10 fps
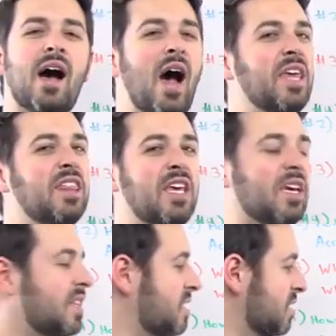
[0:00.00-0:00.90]
I
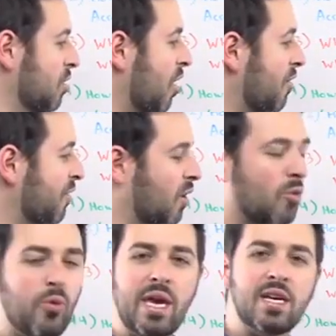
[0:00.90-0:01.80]
think this is often a
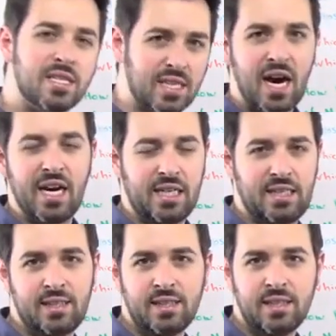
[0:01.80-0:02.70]
weak
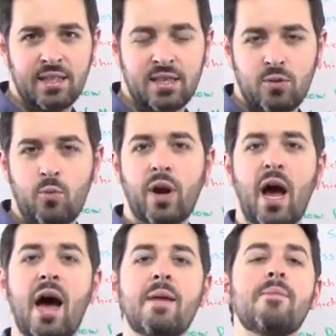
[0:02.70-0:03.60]
style. What
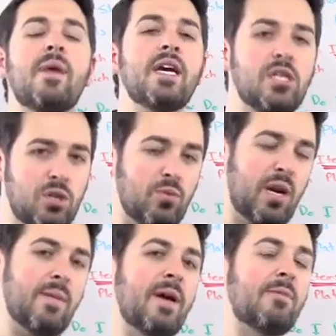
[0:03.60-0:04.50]
I
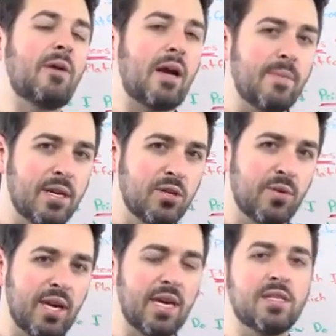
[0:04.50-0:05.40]
might recommend
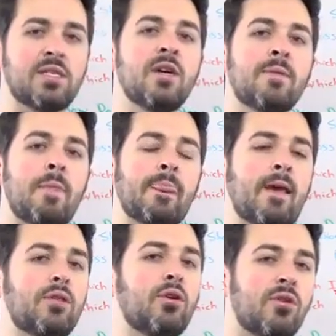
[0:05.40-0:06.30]
doing is
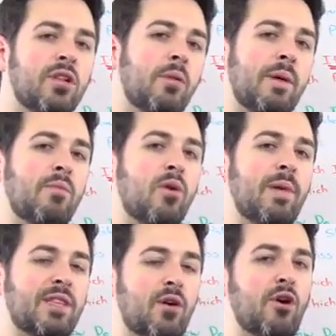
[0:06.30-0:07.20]
learn a little bit more
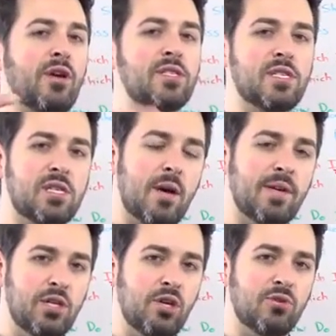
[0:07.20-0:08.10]
about the audience that's
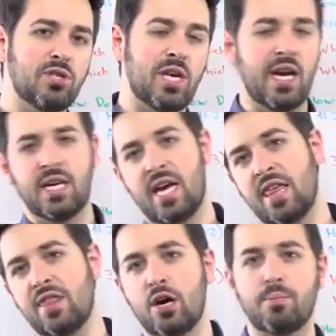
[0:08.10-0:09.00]
coming to your site
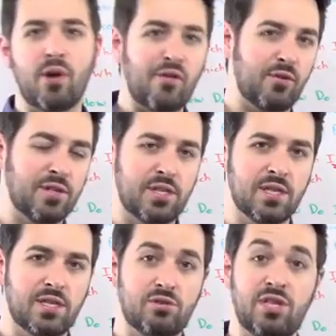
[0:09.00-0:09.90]
and their
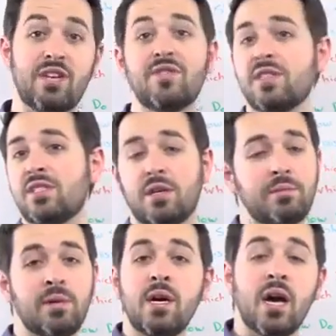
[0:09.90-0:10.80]
preferences. There's even
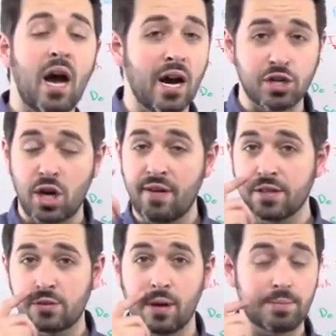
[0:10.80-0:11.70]
some
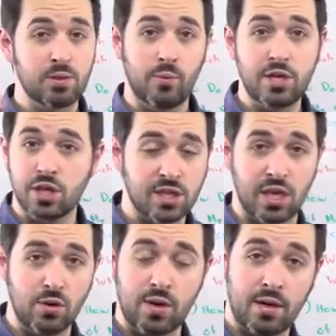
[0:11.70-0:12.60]
JavaScript widgets that
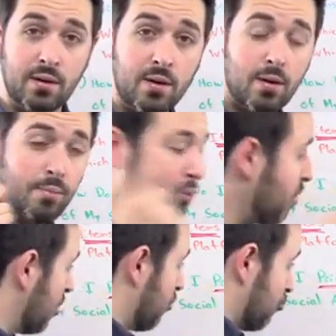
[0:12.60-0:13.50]
you can
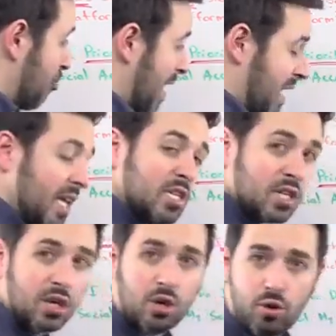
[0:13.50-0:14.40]
put right into
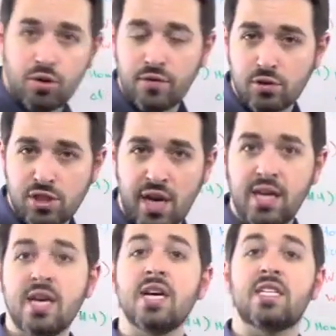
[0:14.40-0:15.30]
the code of your
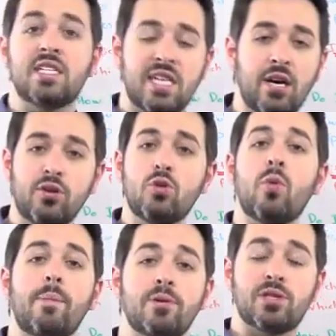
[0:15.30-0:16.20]
site to tell you
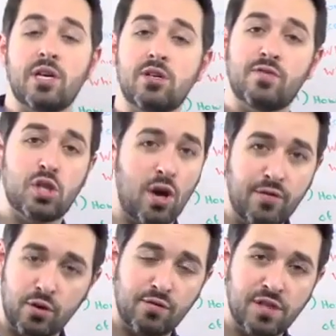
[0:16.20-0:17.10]
what percentage of
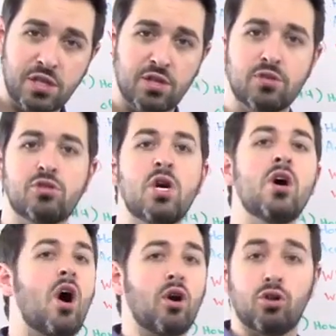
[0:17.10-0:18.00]
your visitors
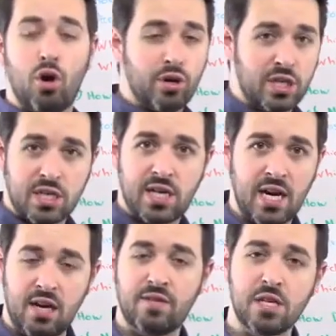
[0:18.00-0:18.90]
are logged into
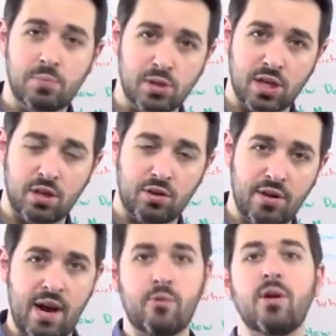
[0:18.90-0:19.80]
any of these particular
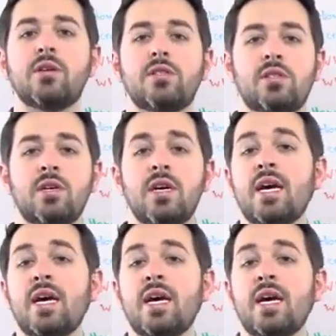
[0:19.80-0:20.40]
networks.